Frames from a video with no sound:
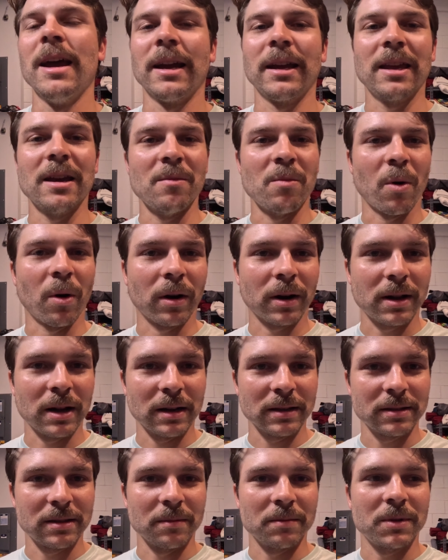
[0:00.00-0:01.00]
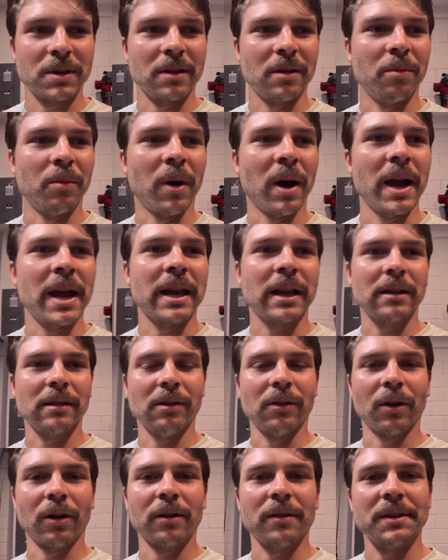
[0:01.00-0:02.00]
get more accustomed to the bike,
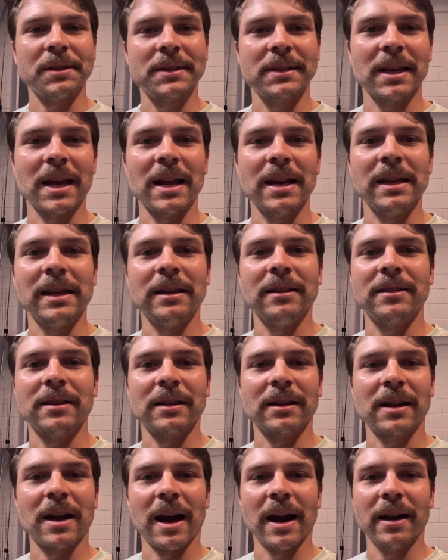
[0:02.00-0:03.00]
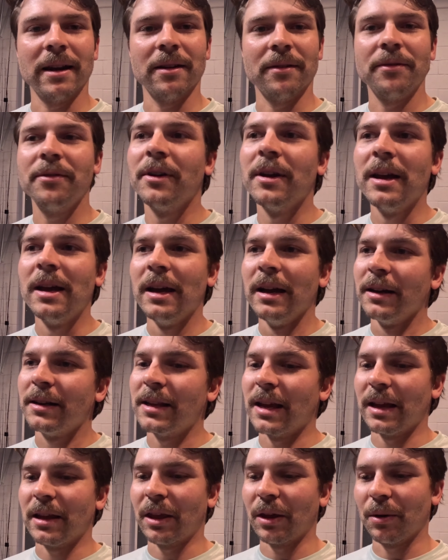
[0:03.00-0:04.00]
learn the settings, and kind of
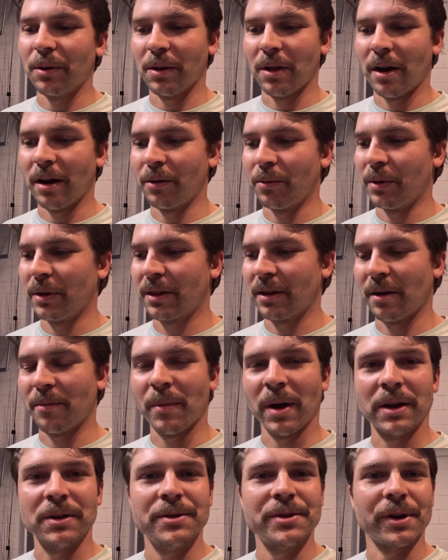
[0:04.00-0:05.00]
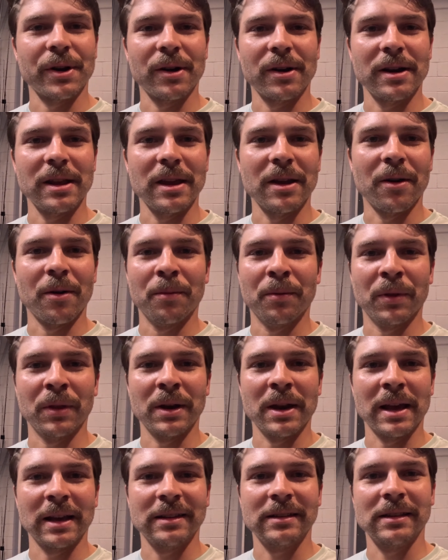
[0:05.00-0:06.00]
take you along with on my journey over the
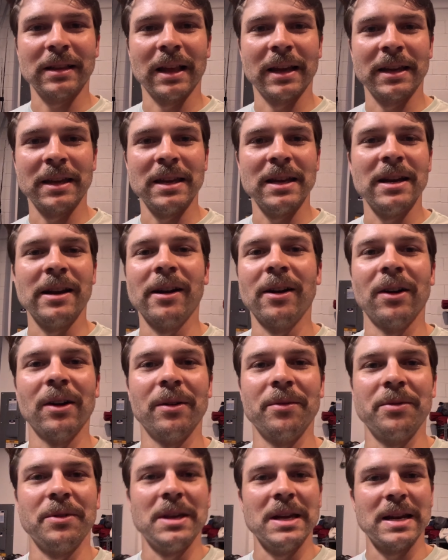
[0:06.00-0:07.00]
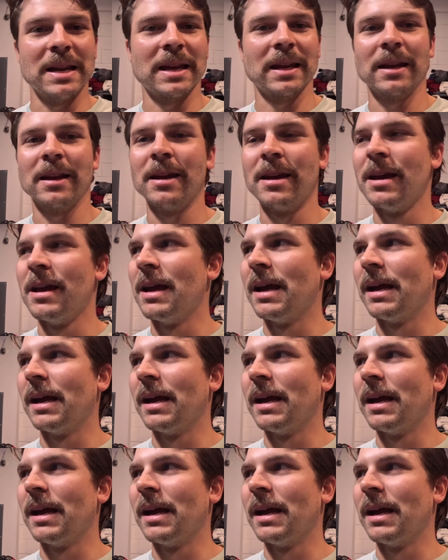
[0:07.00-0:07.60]
next year of getting